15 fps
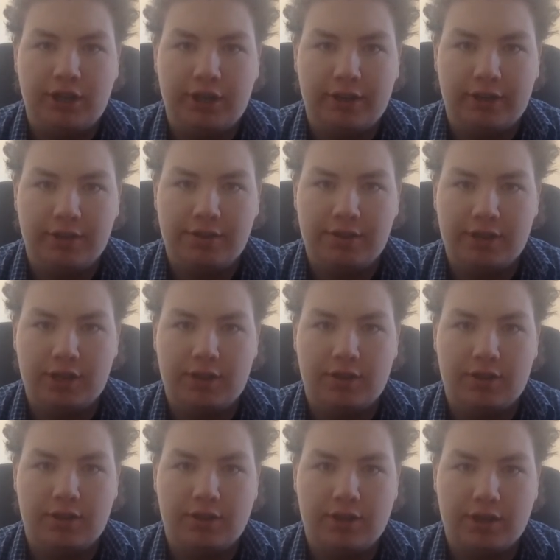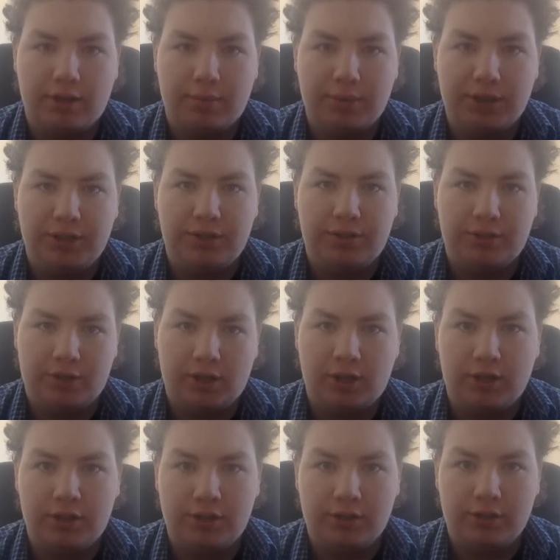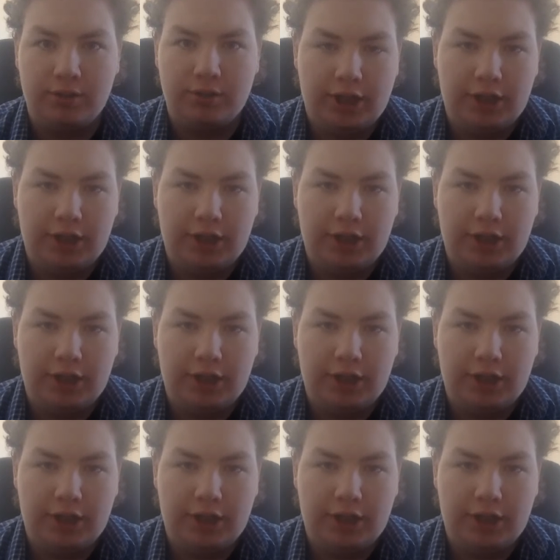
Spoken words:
and I think that they are better than Gacha.